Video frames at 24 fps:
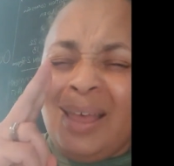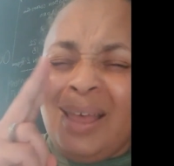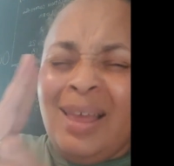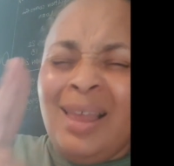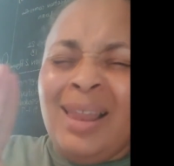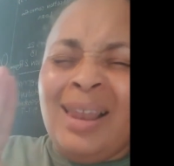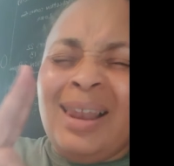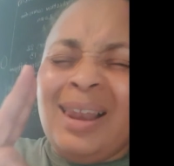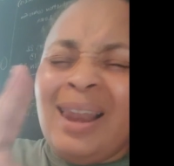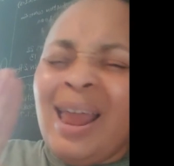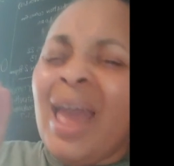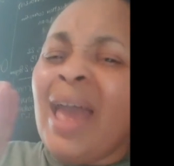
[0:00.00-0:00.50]

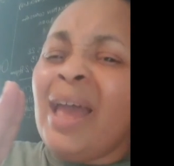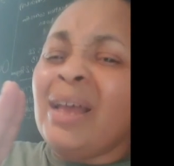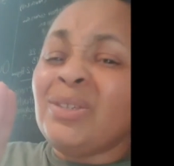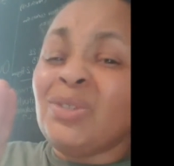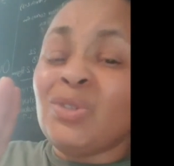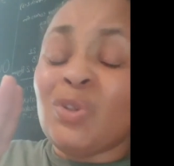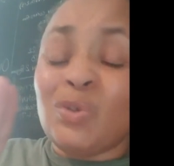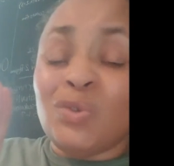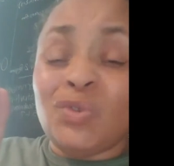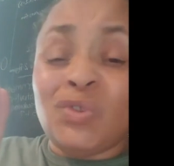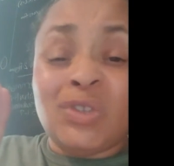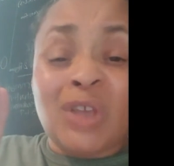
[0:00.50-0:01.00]

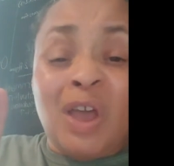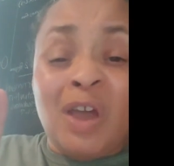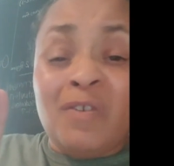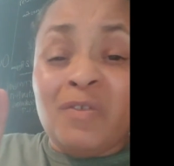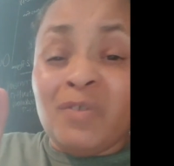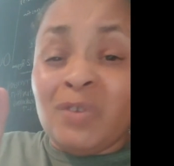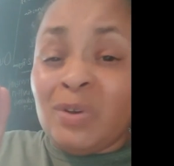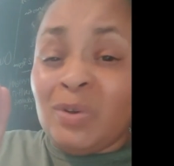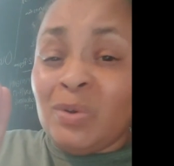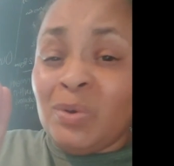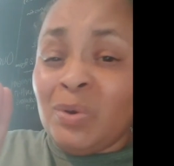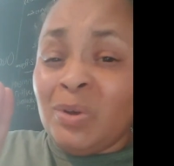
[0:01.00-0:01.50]
Alas, oh
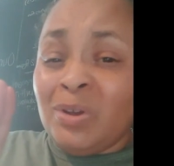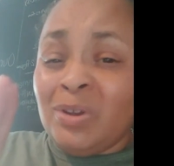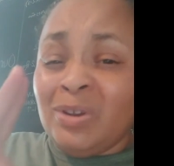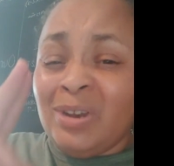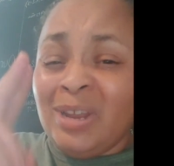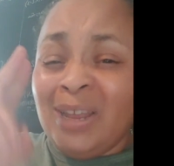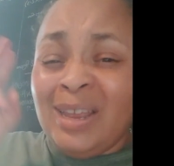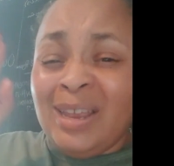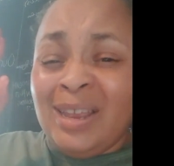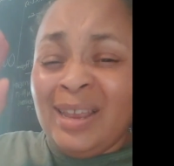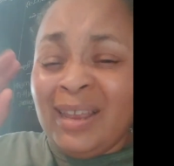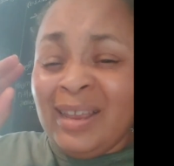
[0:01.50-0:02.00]
sovereign Lord,
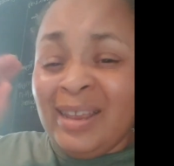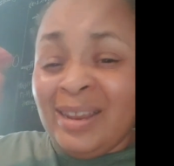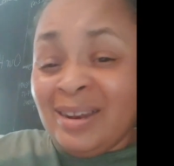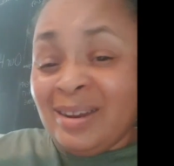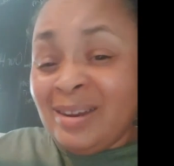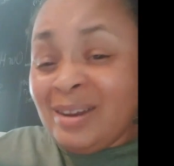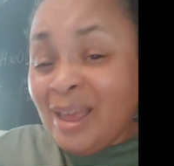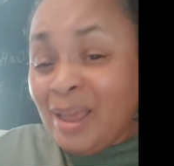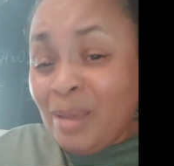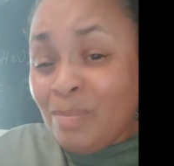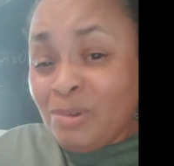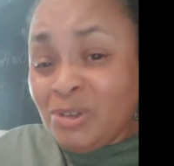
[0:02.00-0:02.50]
in the
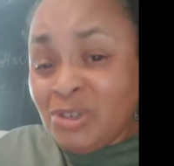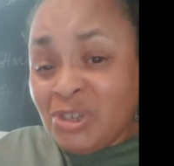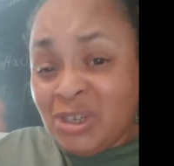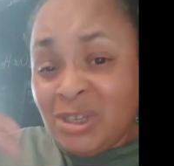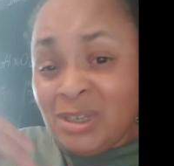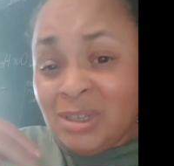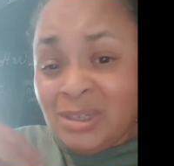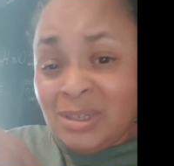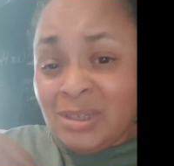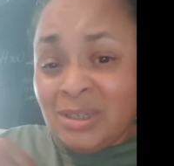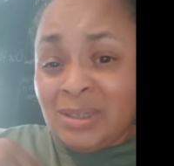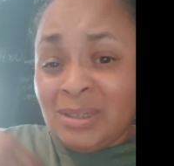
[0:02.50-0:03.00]
name of
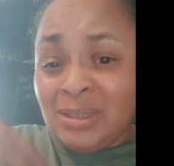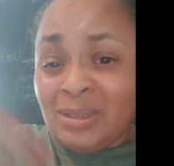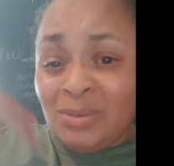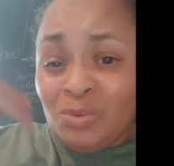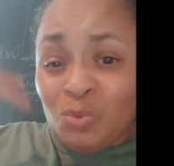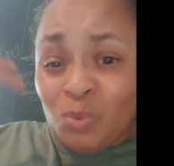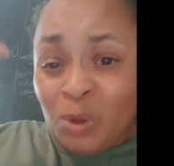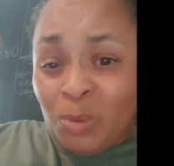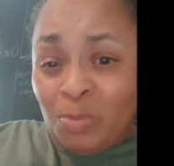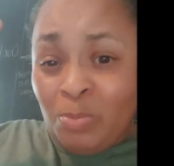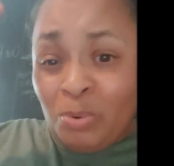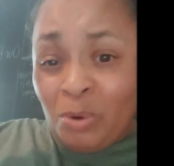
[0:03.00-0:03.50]
Jesus,
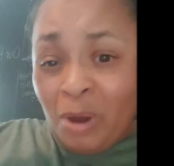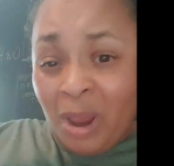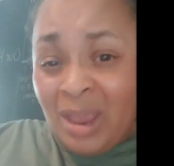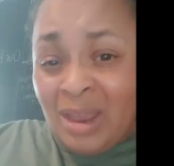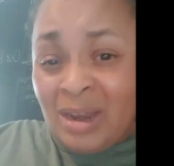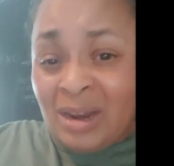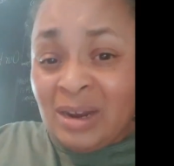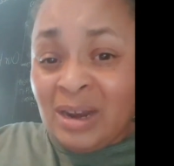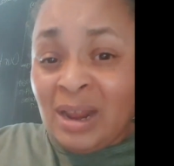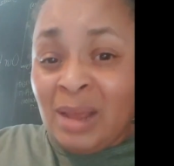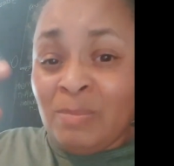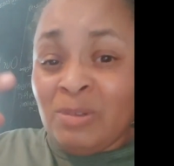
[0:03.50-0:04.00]
we pray
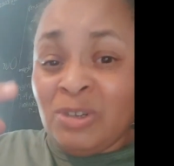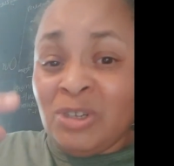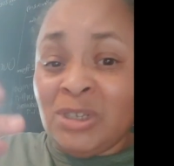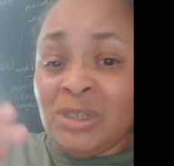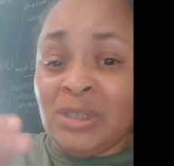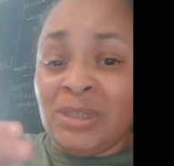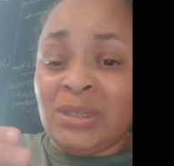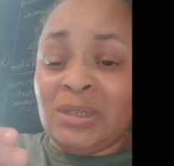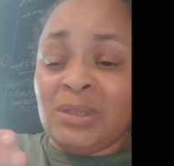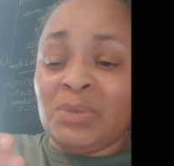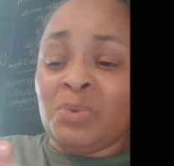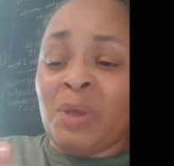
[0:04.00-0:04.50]
in the name of
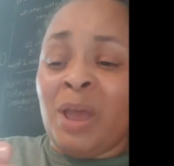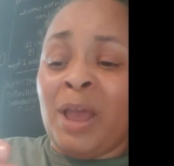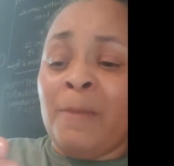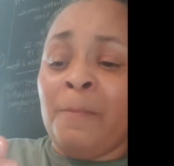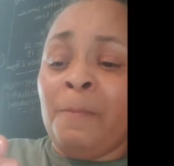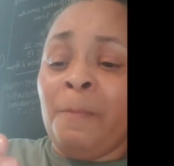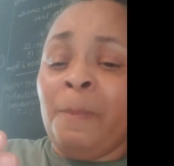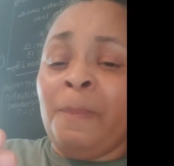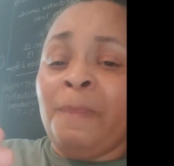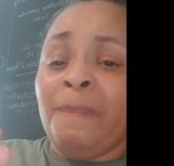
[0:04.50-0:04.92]
Jesus, right?